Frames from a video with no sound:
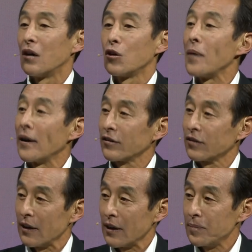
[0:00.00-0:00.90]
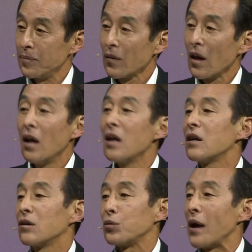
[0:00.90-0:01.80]
robotics lab,
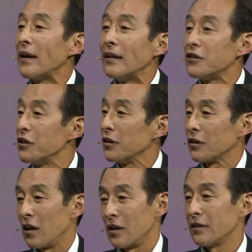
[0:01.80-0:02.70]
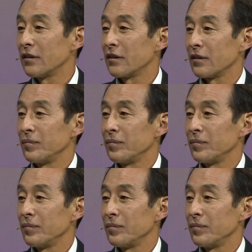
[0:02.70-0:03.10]
great engineering talent,